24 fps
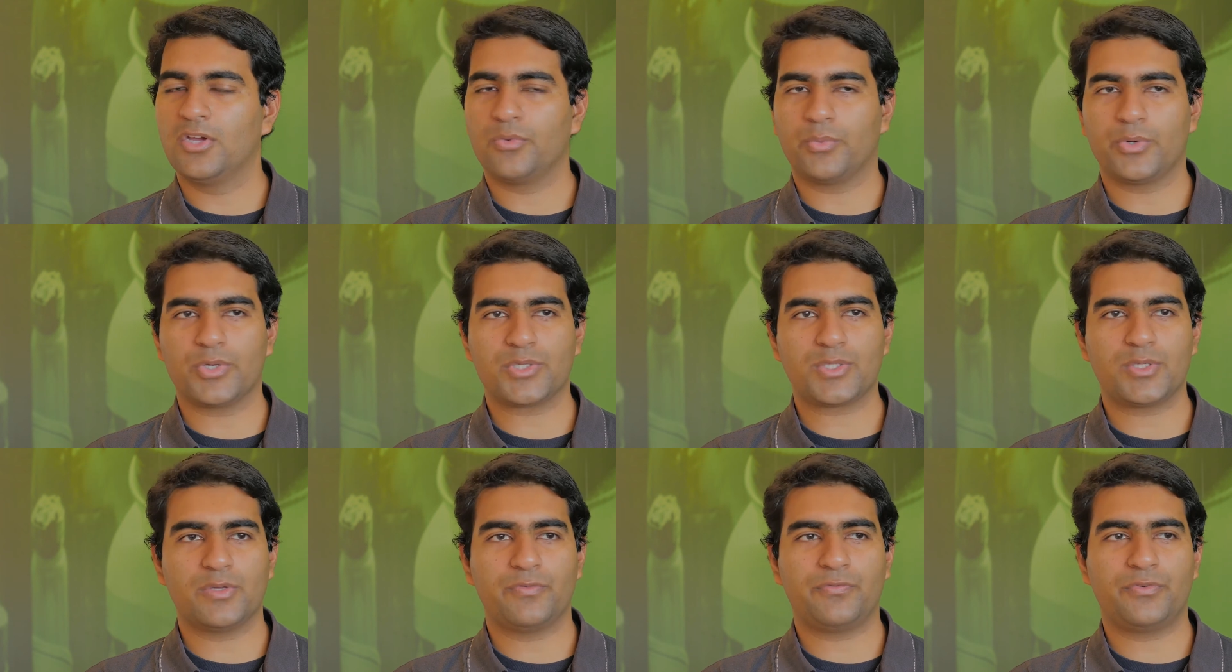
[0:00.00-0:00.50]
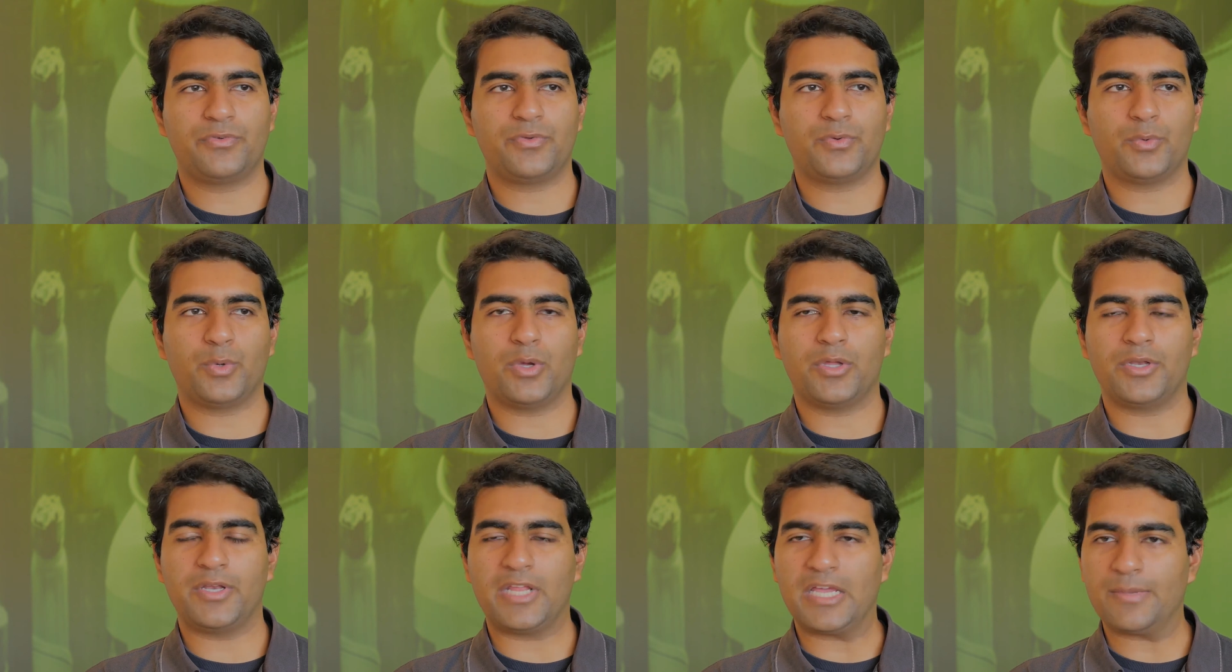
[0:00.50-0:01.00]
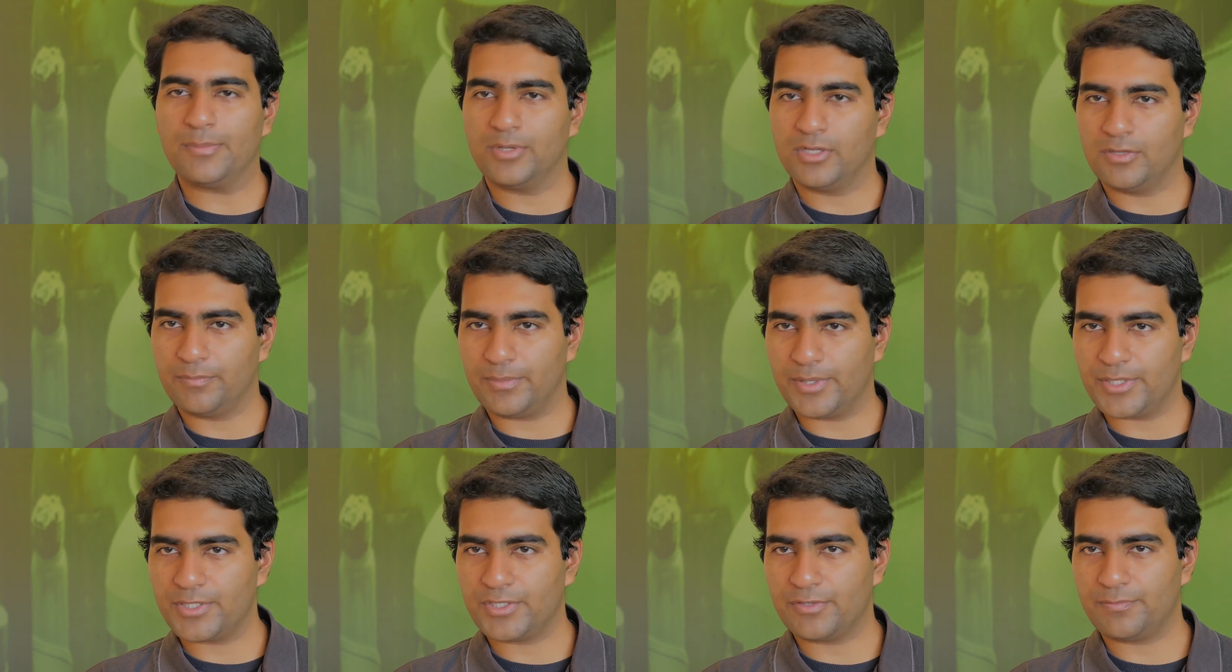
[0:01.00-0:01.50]
Whereas if you enable a
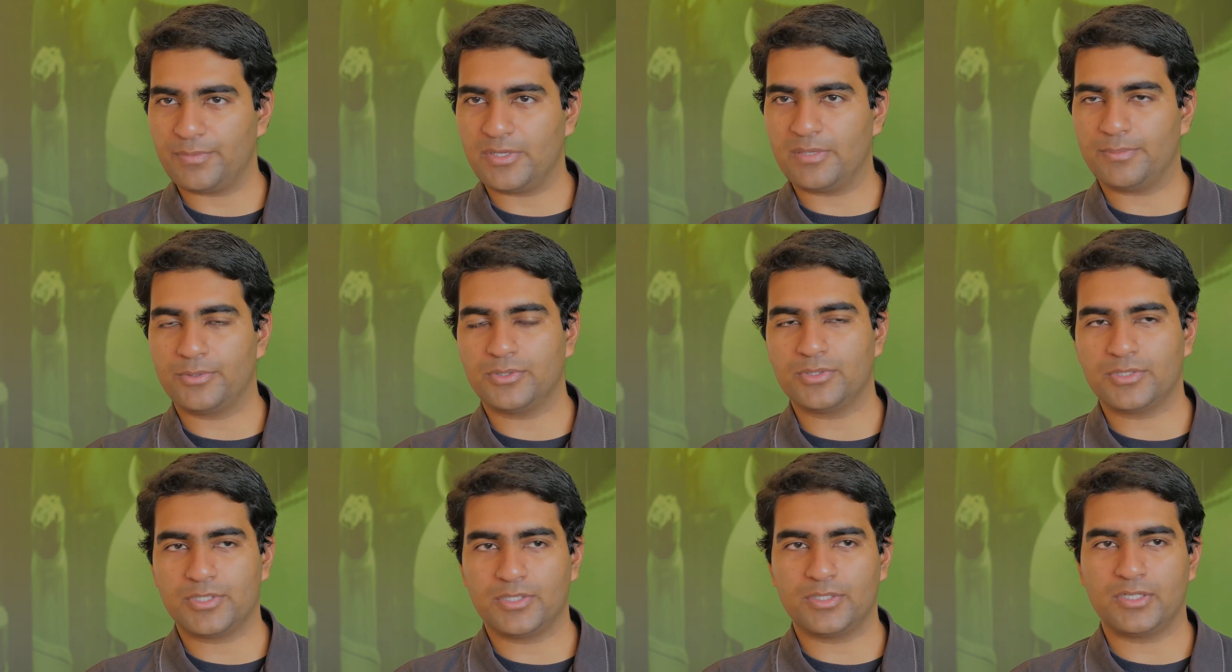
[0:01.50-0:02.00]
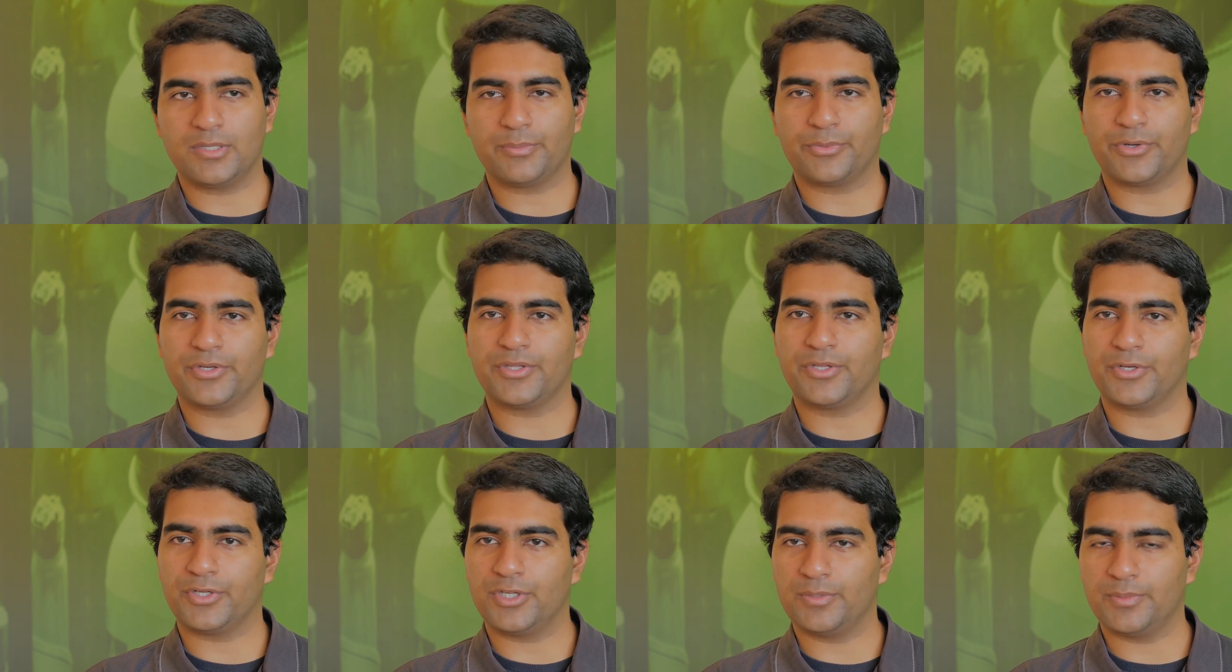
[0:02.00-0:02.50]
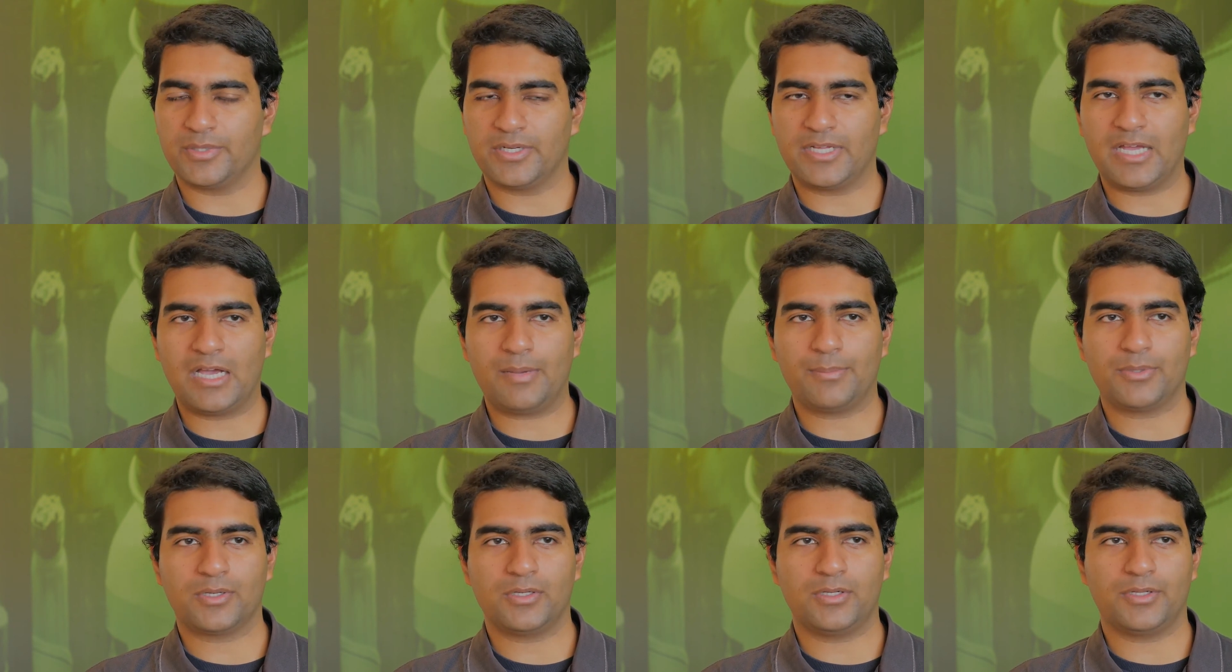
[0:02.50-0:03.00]
bunch of people to liberate their human
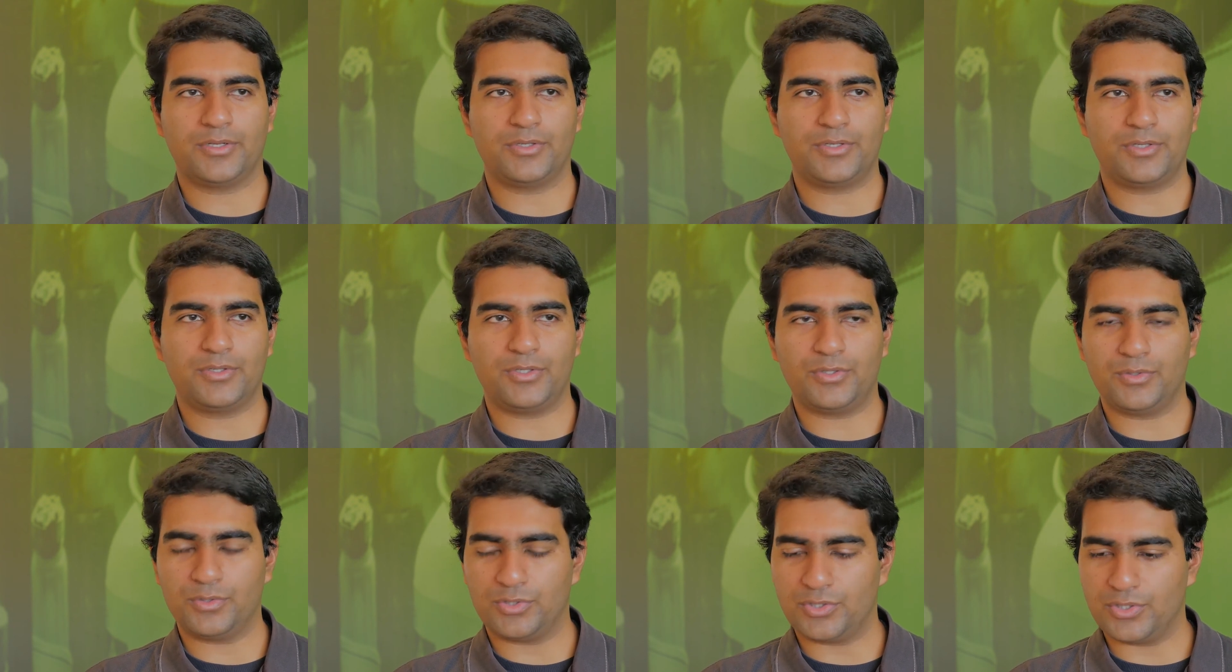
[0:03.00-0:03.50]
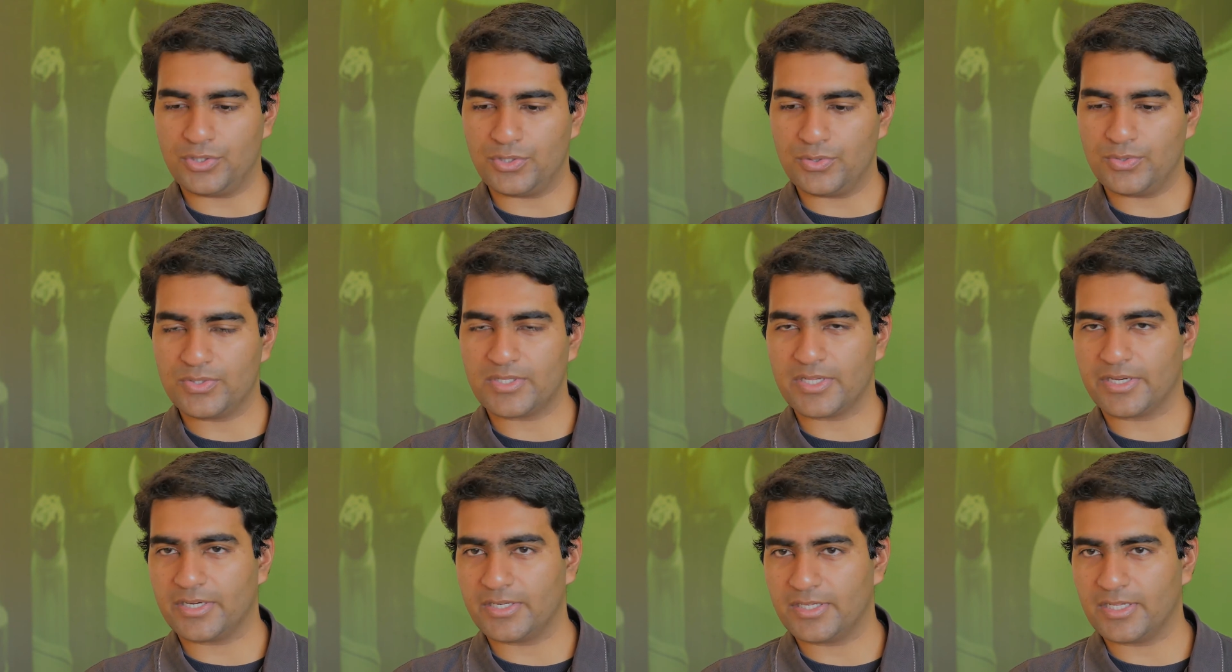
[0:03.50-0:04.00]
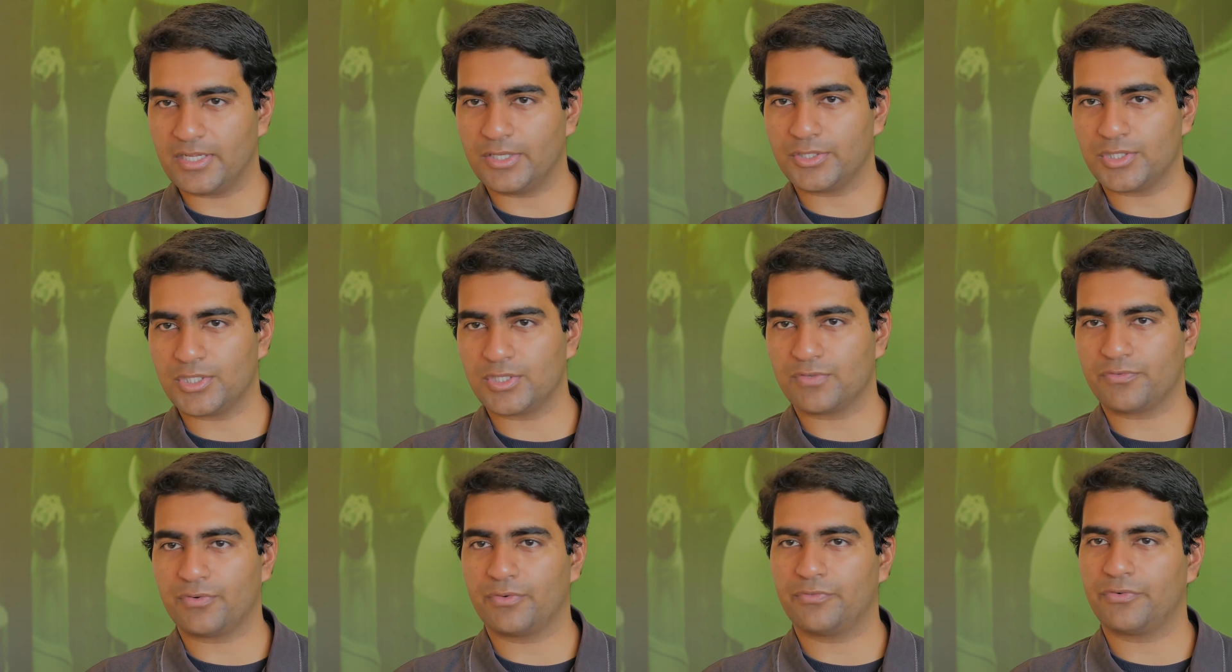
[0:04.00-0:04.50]
capital and to use that
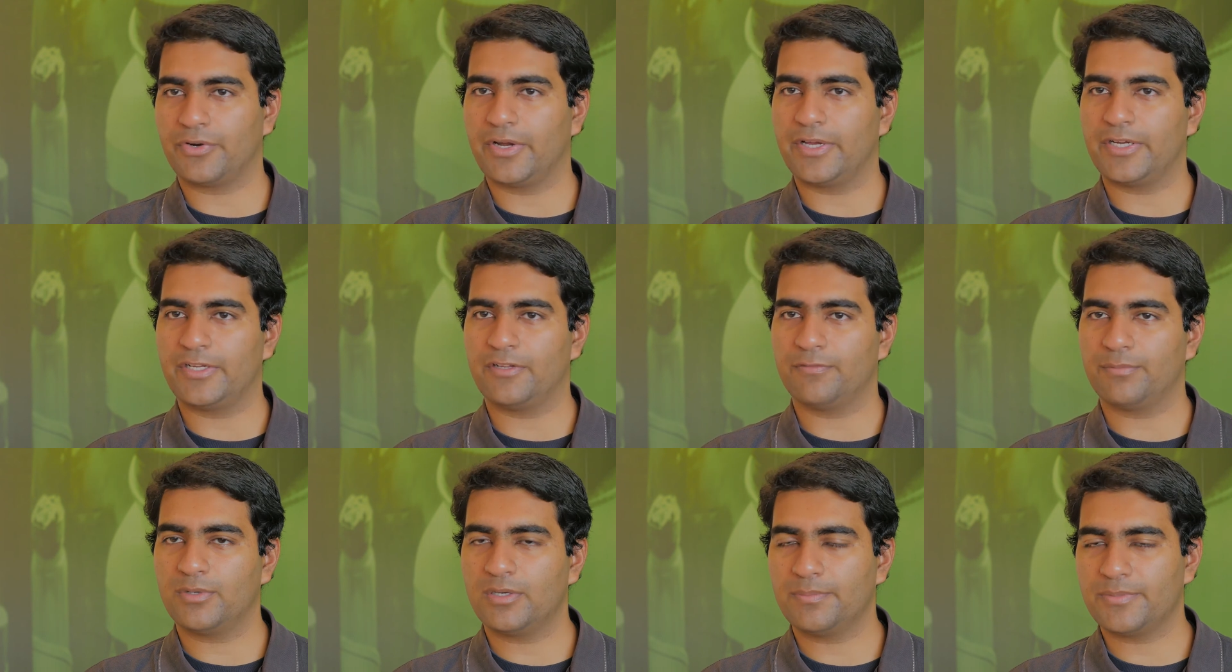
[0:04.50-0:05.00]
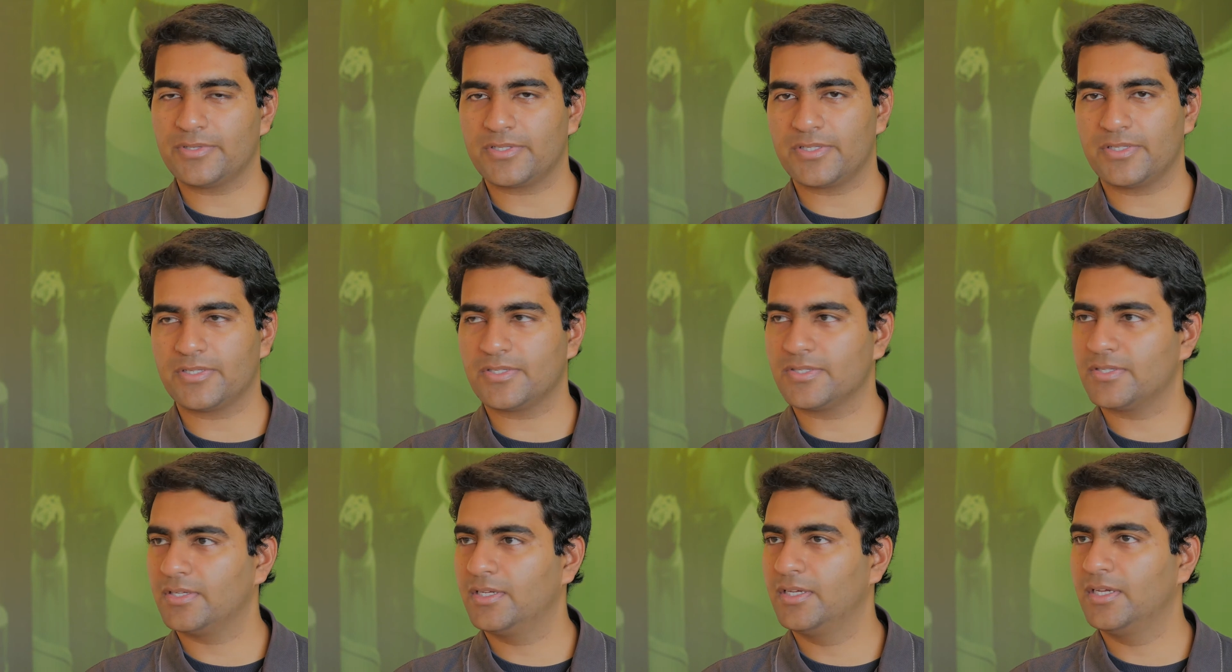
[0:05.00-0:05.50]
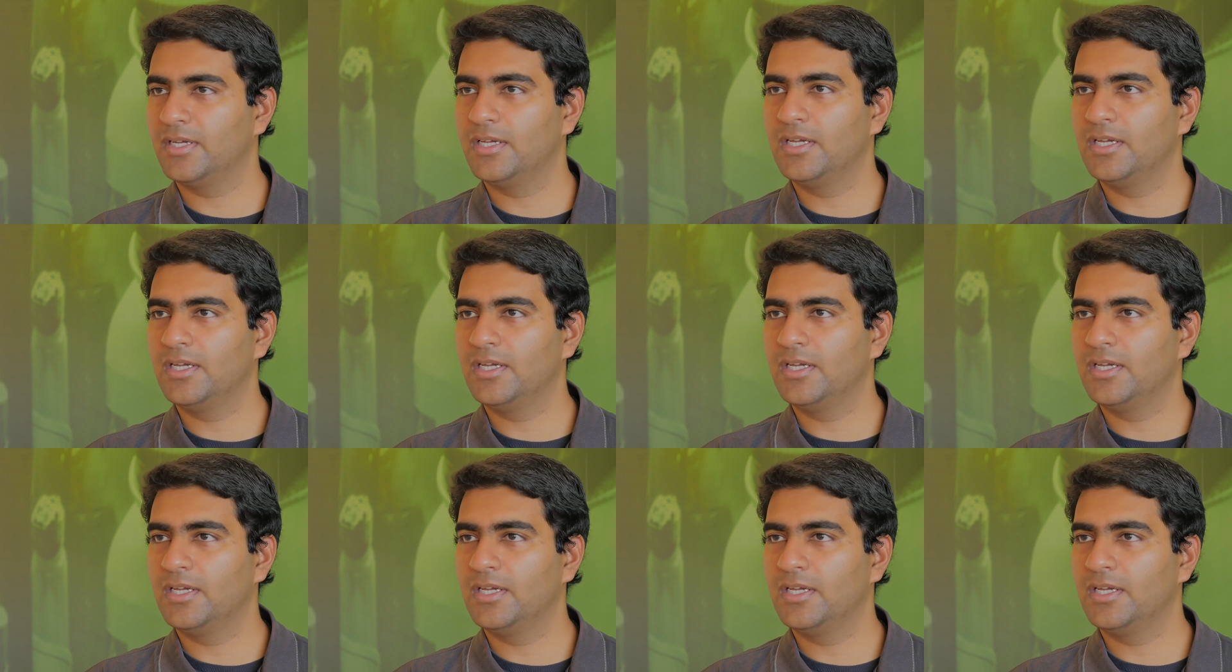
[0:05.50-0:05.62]
intelligence for a variety of purposes,